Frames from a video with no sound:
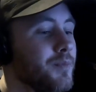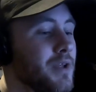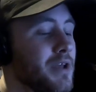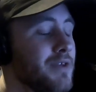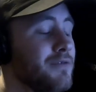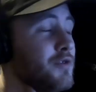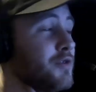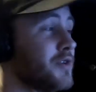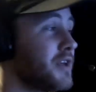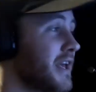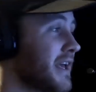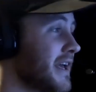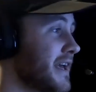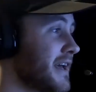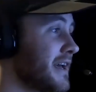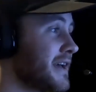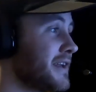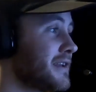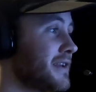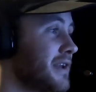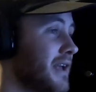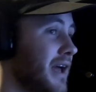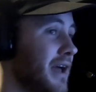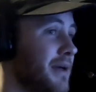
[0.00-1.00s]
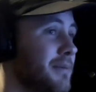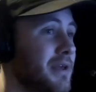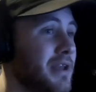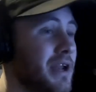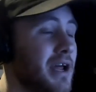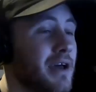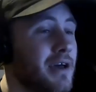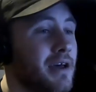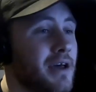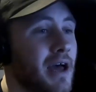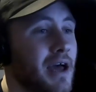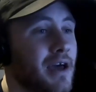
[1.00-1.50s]
If you can,
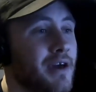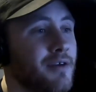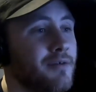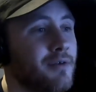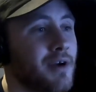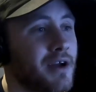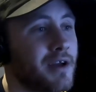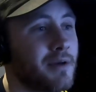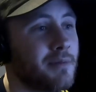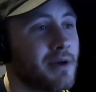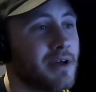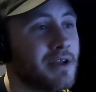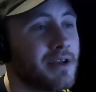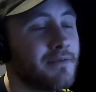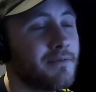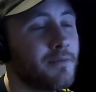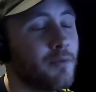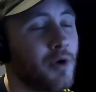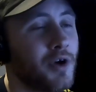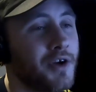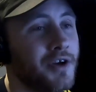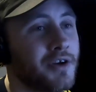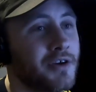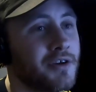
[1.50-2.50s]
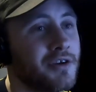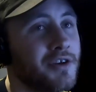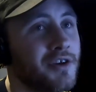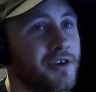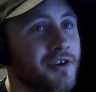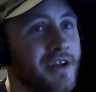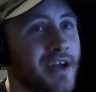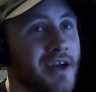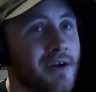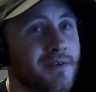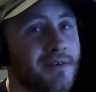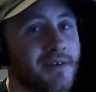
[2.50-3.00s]
I'd recommend while your
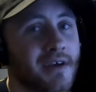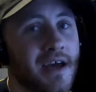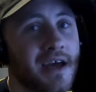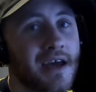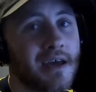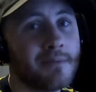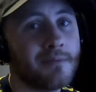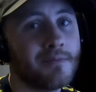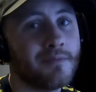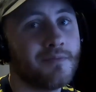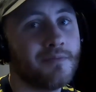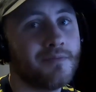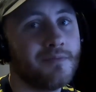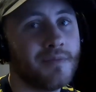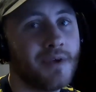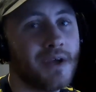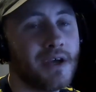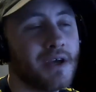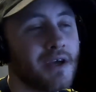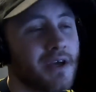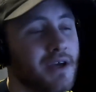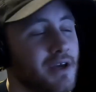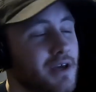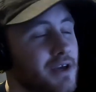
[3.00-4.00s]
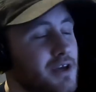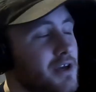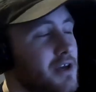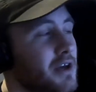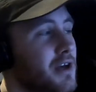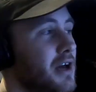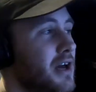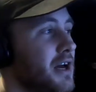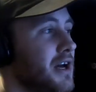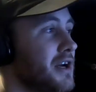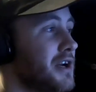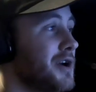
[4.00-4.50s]
downtime
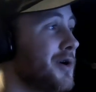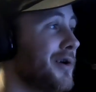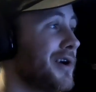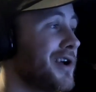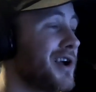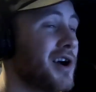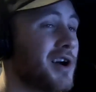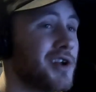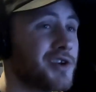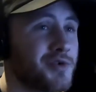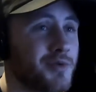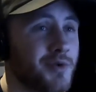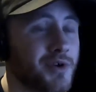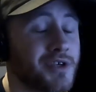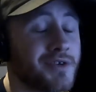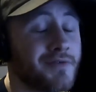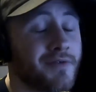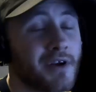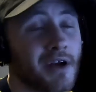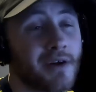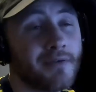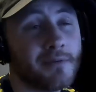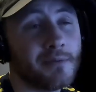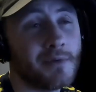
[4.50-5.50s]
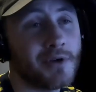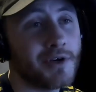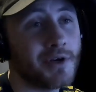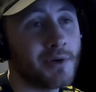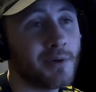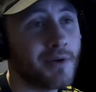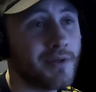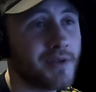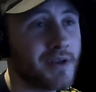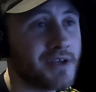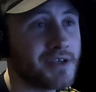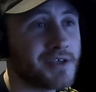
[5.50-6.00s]
going on Twitch. If you're not familiar
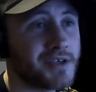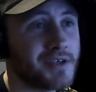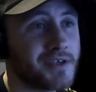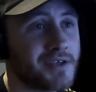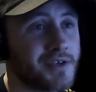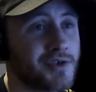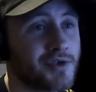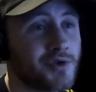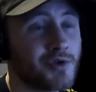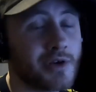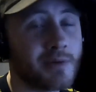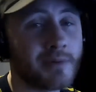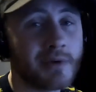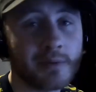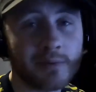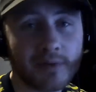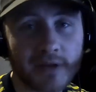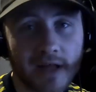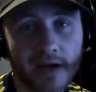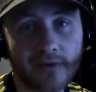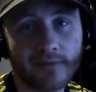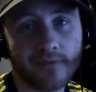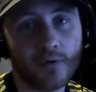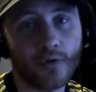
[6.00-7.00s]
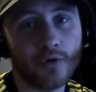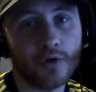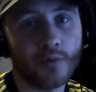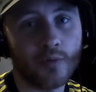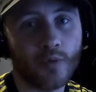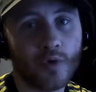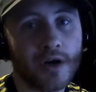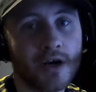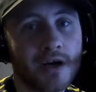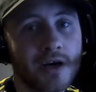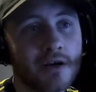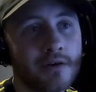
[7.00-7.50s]
with it, it's just a streaming platform
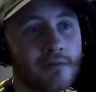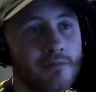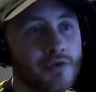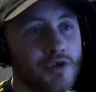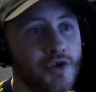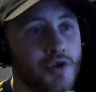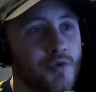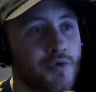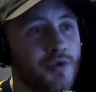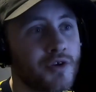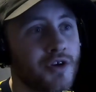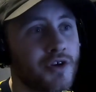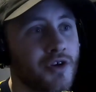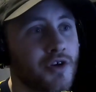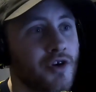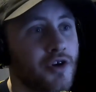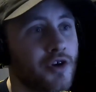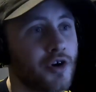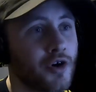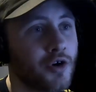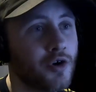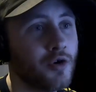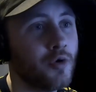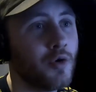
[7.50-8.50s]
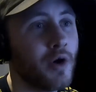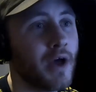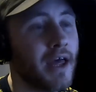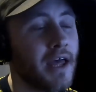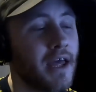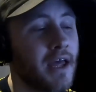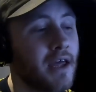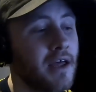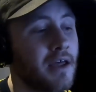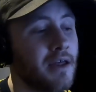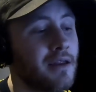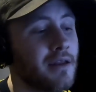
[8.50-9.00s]
where you can go
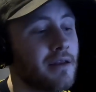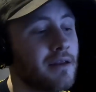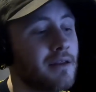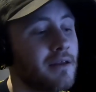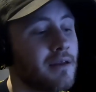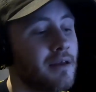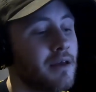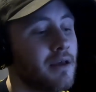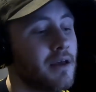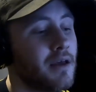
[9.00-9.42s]
and